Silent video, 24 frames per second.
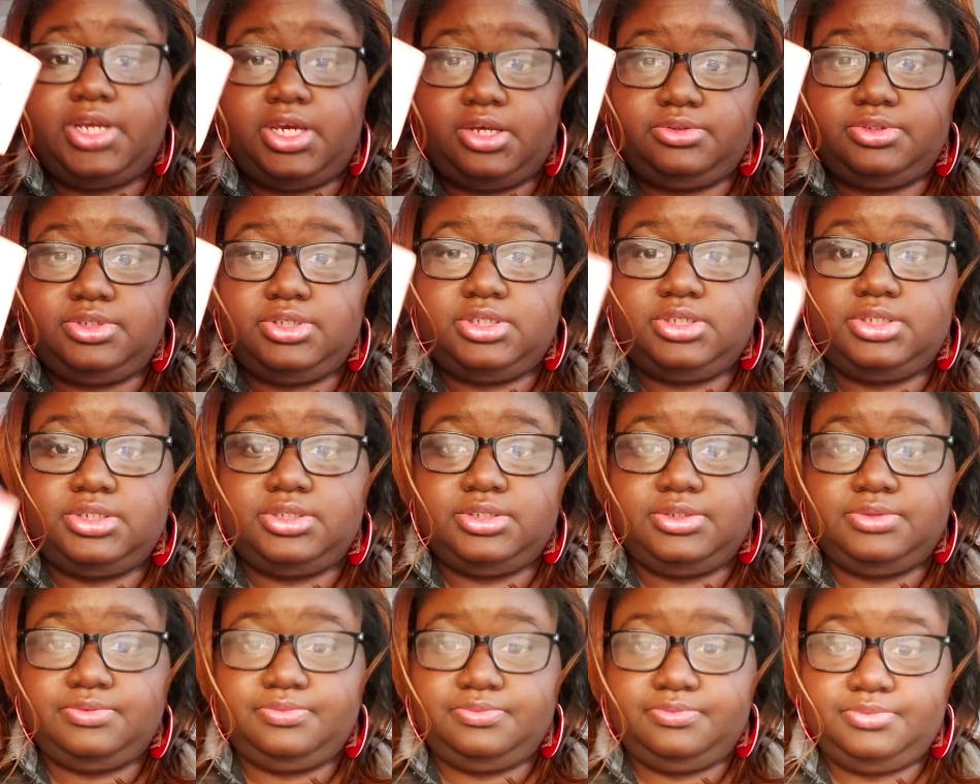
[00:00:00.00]

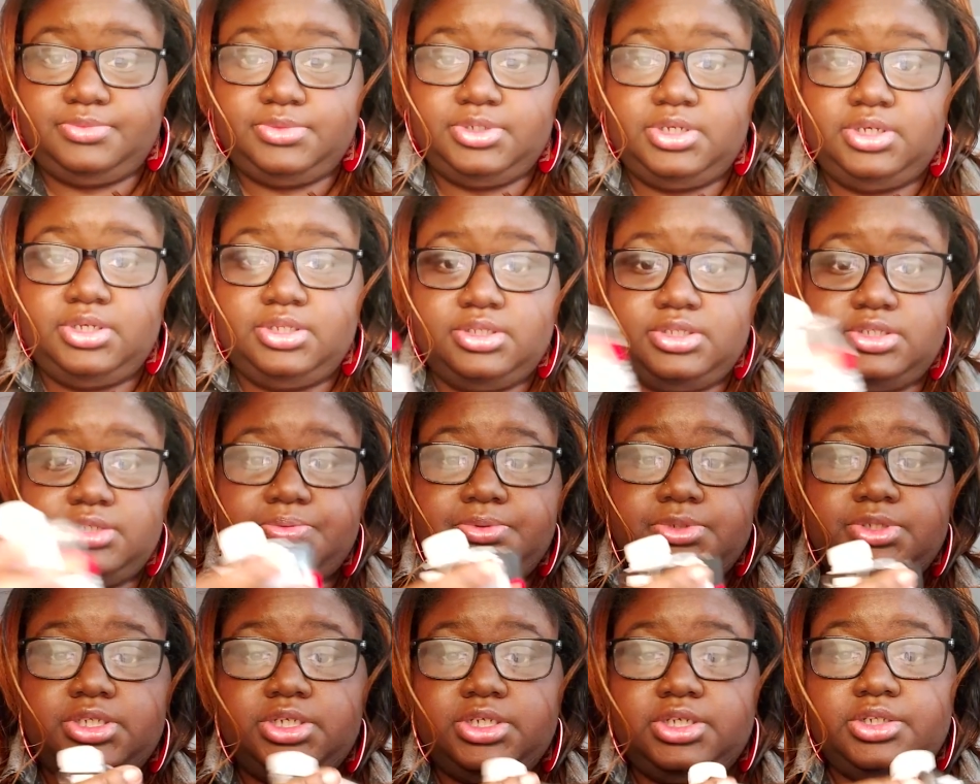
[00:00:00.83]
ounces, this
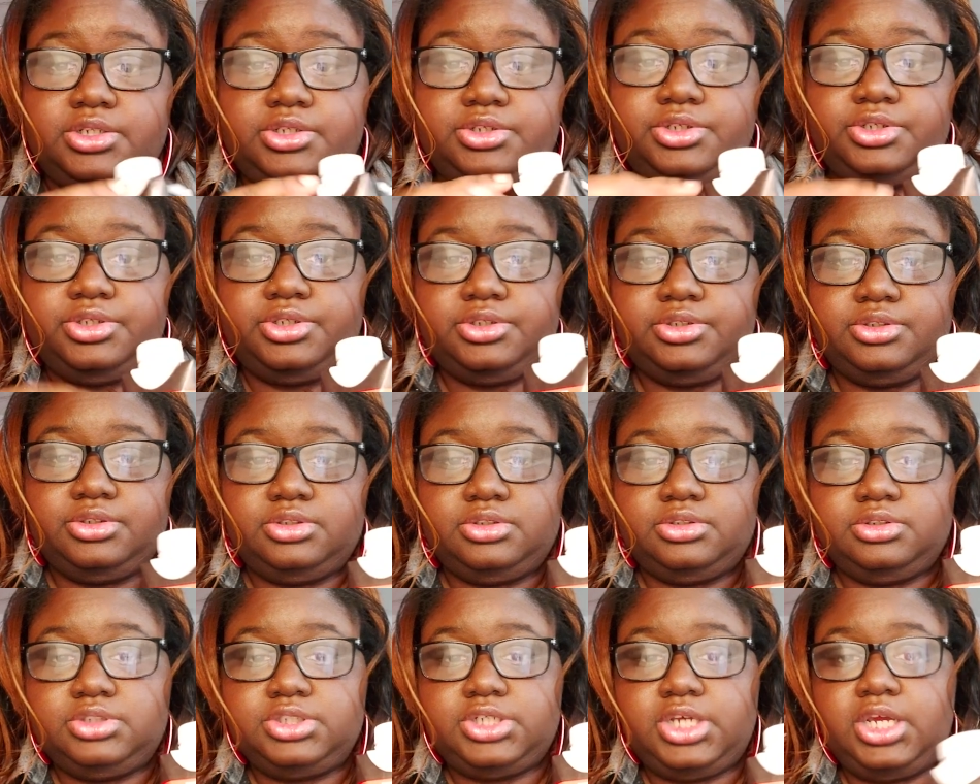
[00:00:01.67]
particular
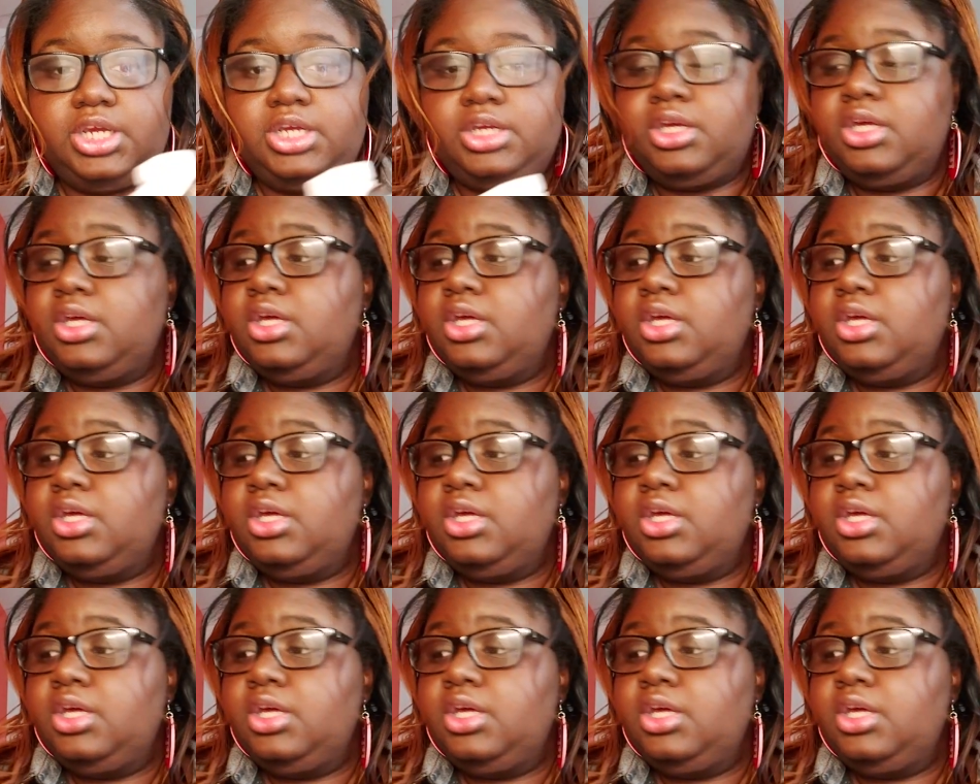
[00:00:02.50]
shape.